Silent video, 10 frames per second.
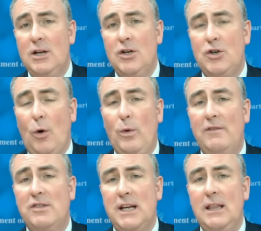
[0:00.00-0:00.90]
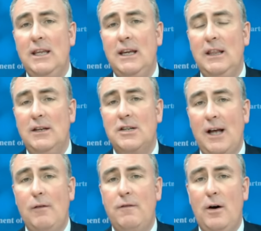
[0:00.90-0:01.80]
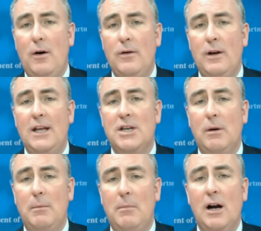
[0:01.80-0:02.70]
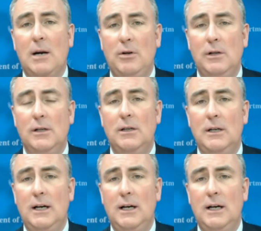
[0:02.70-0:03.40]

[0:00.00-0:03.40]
So we've seen the, the cell phone is a remarkable